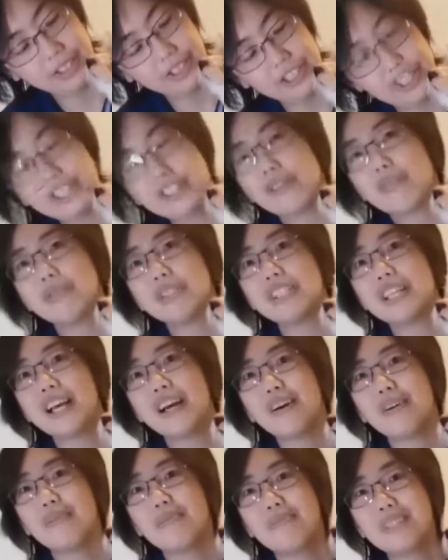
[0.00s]
she has always
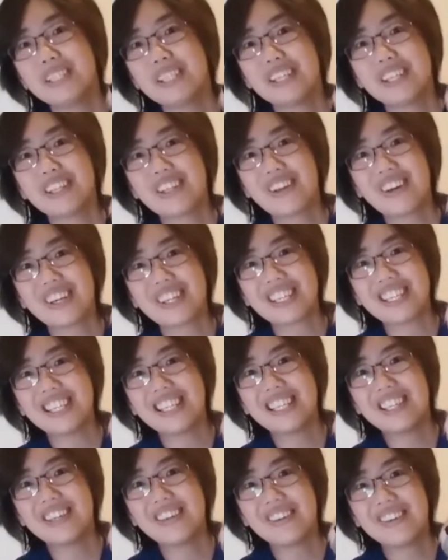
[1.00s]
helped me a lot
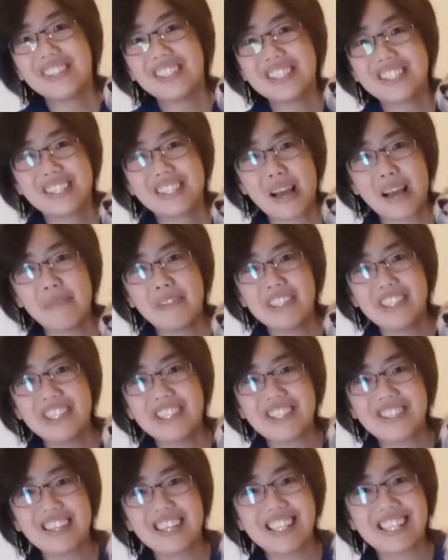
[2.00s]
in all this
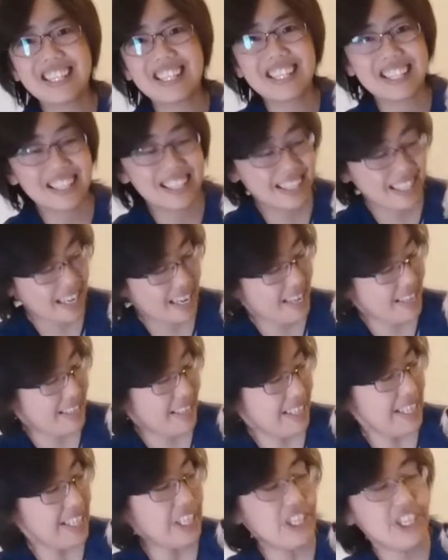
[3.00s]
demonstration and
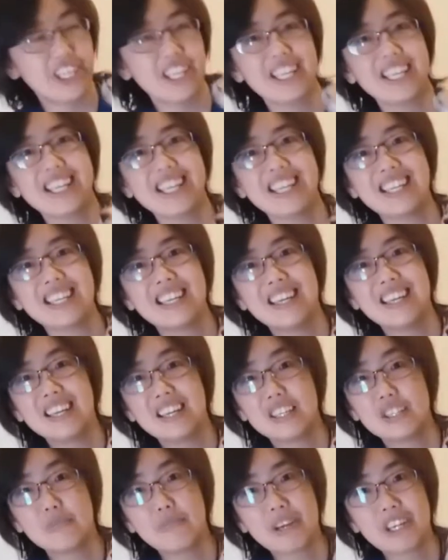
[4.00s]
teaching,
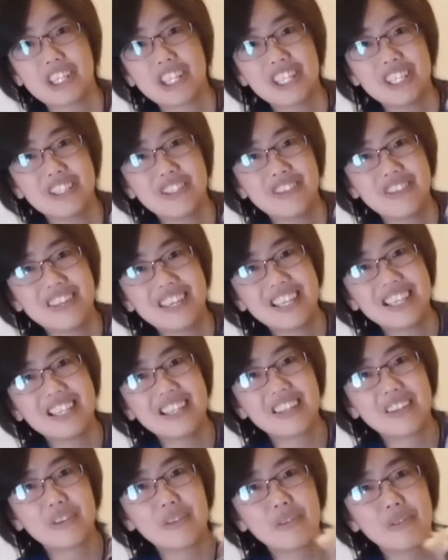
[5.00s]
especially during
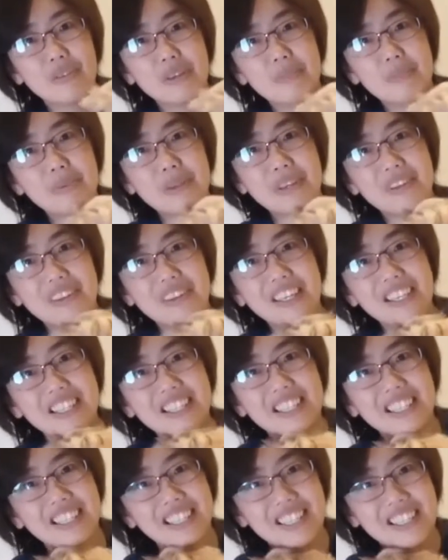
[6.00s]
the COVID period.
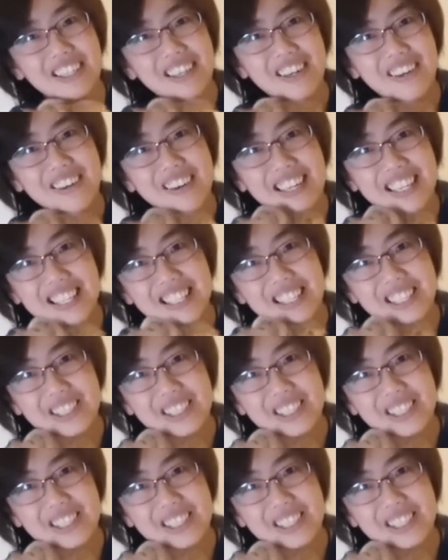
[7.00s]
All right,